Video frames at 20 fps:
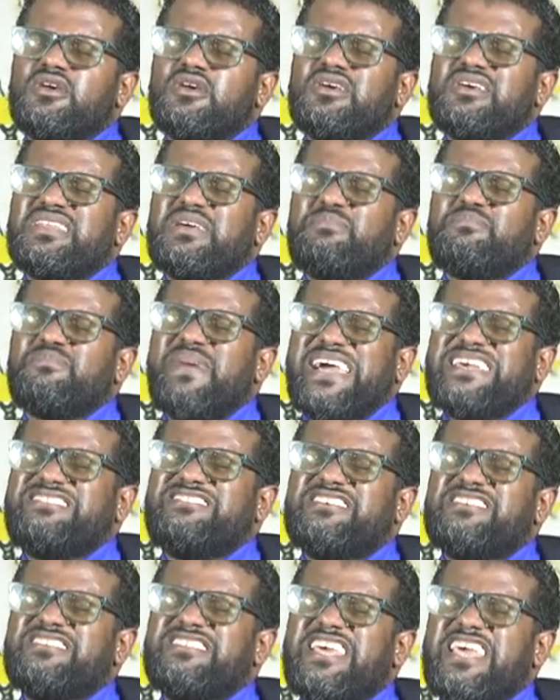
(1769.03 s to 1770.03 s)
In the
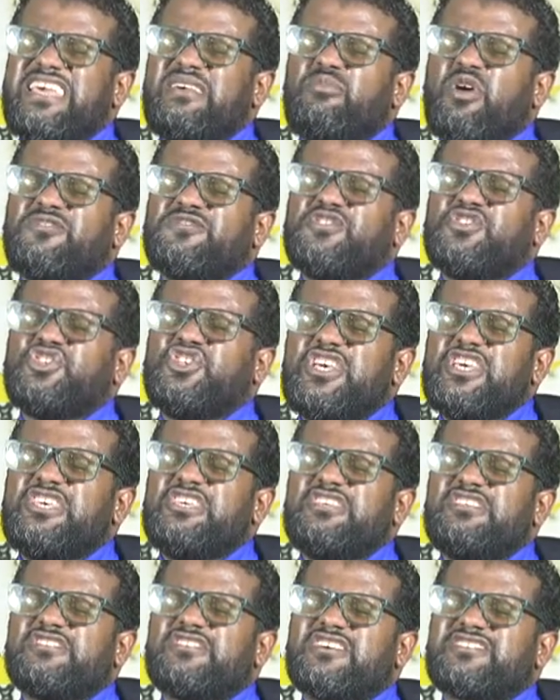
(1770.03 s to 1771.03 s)
mighty name of
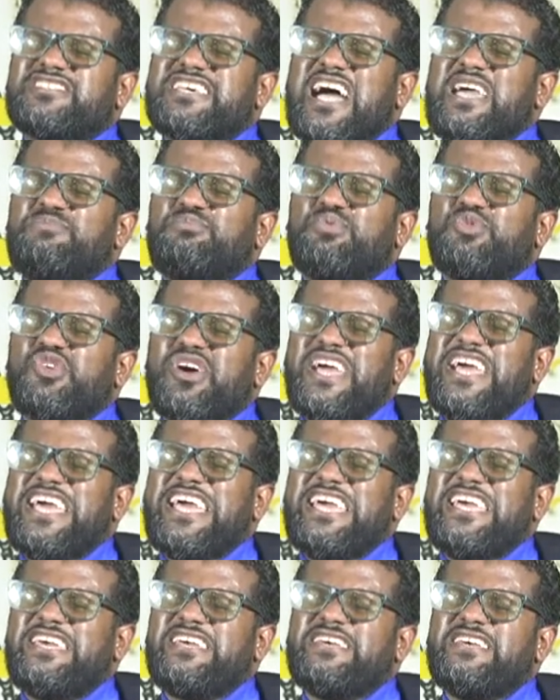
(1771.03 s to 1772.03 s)
Jesus, I
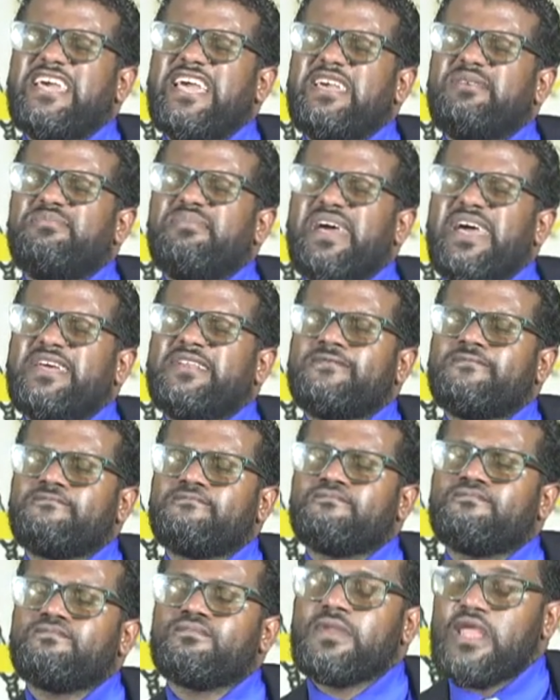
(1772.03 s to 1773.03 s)
pray. Amen.
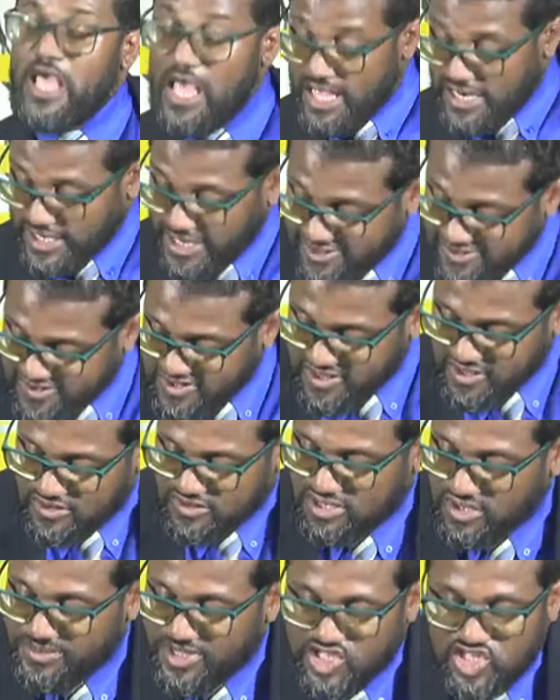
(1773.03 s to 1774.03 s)
Listen
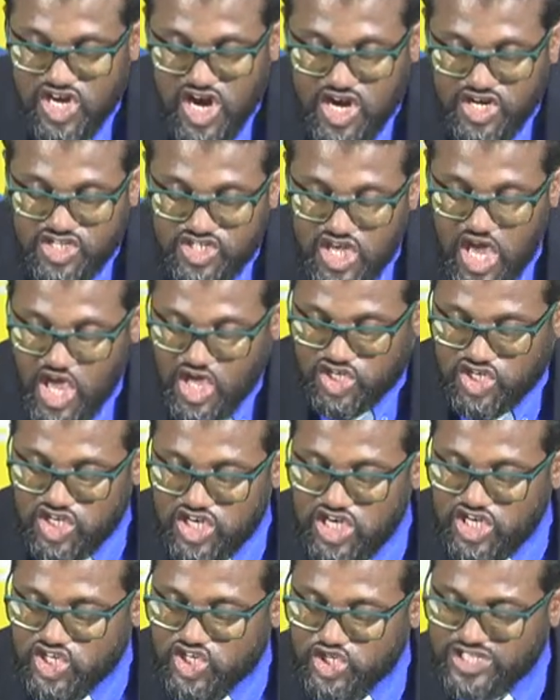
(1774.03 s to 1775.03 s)
to me, church.
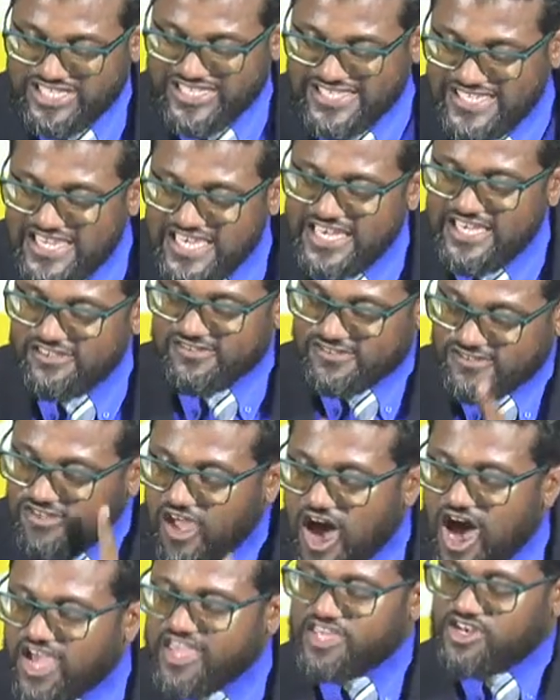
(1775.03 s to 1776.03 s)
She should cease
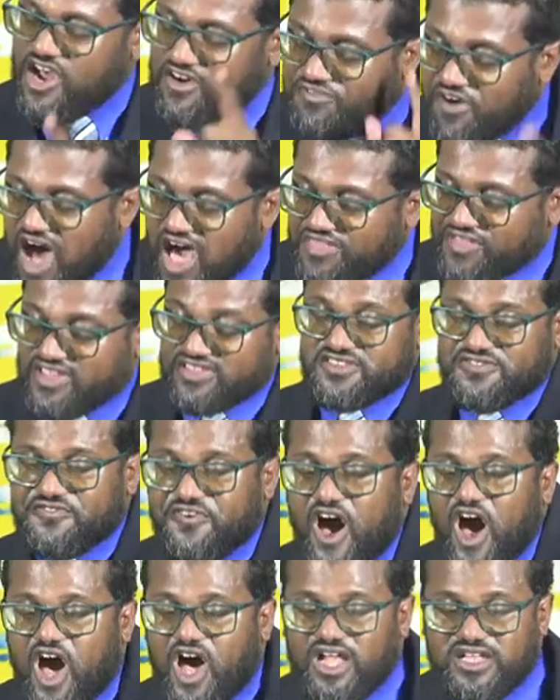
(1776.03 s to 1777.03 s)
talking of others'
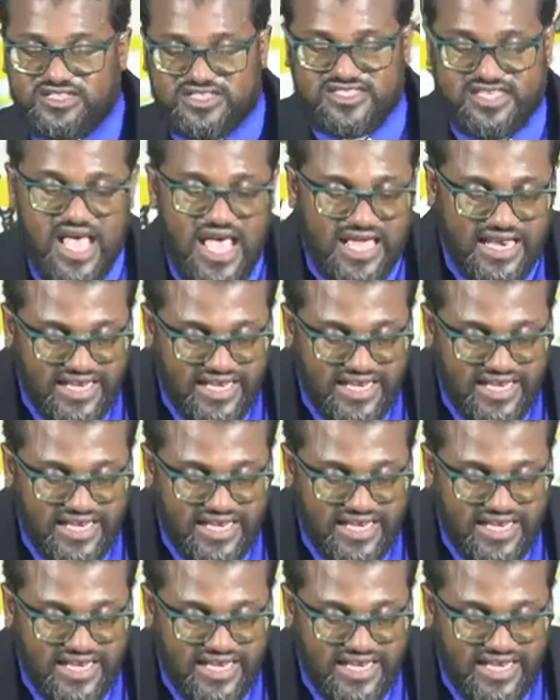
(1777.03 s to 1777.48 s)
faults.